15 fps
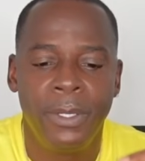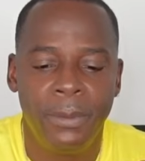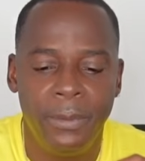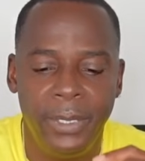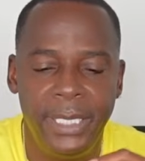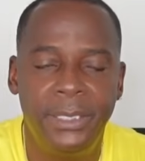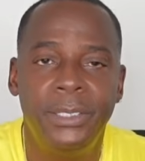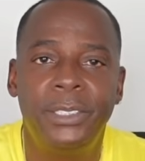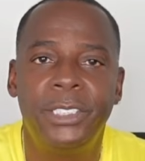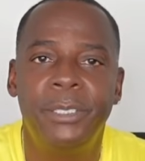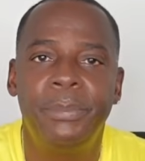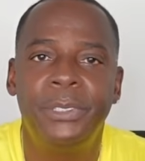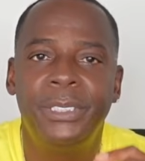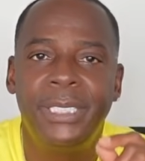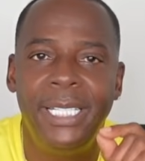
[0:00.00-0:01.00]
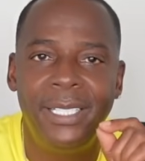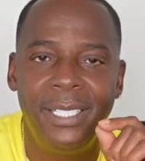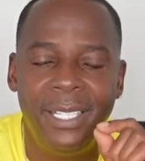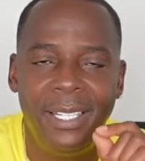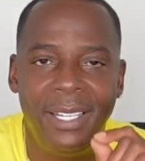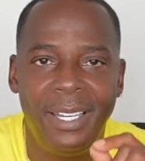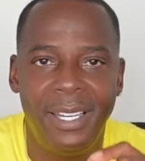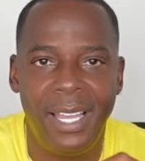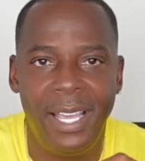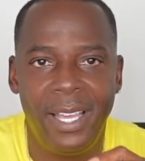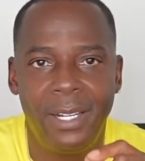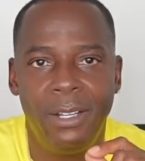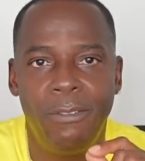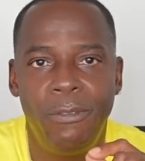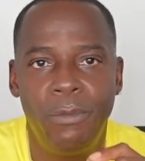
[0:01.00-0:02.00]
Relationships take a
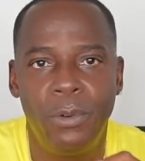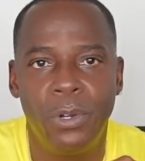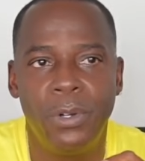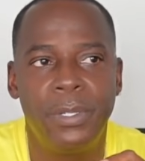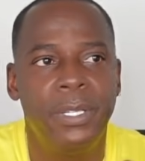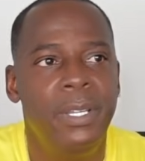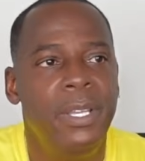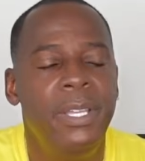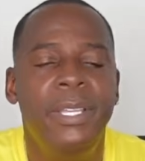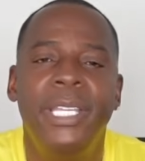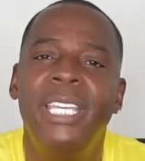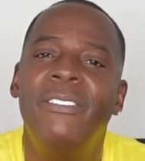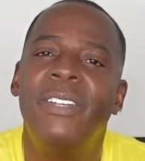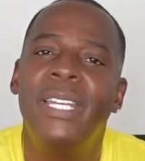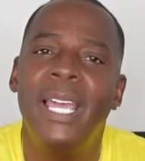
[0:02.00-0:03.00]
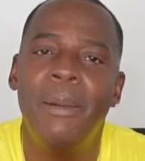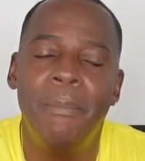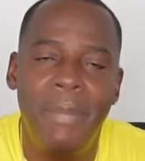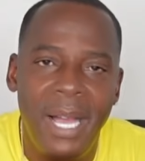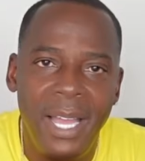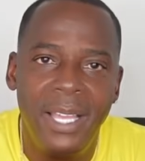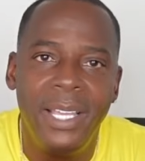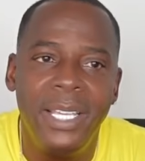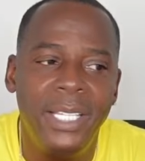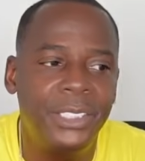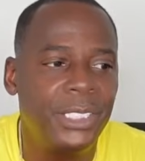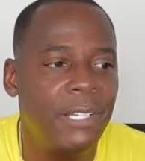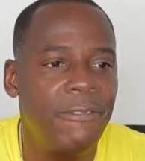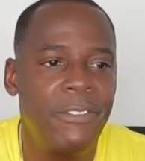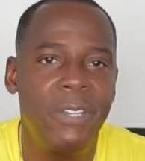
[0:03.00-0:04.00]
lot of work. Even at my age,
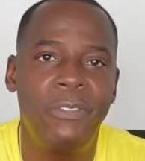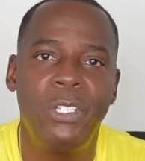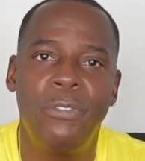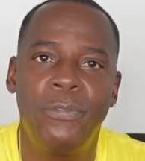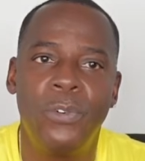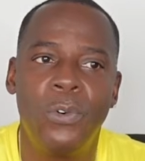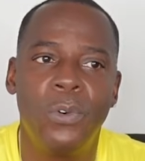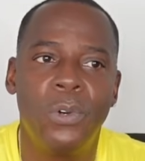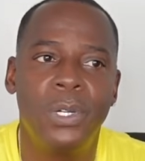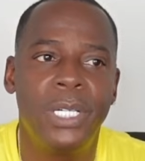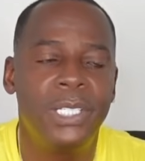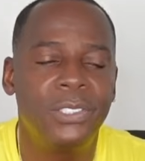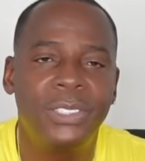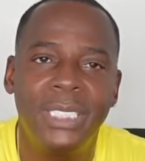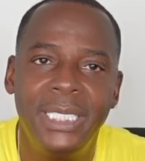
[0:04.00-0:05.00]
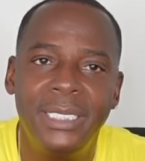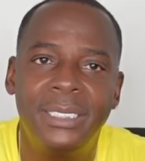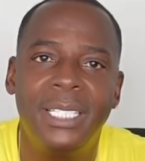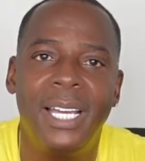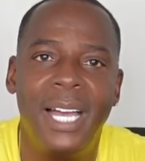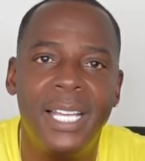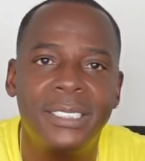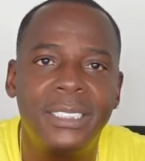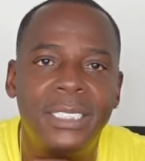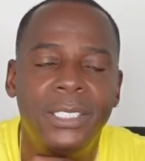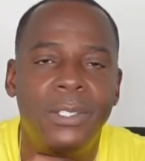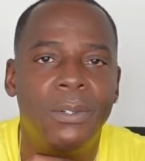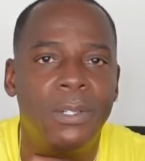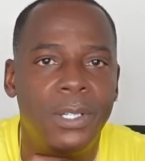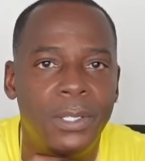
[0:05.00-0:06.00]
at 54, there's things that I
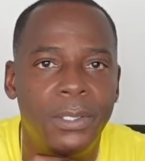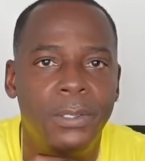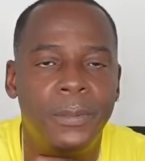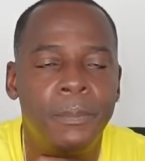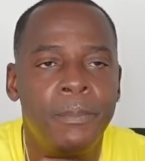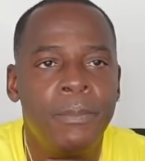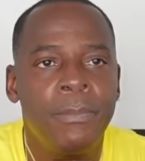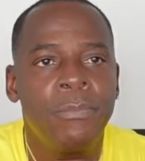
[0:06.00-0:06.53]
still learn.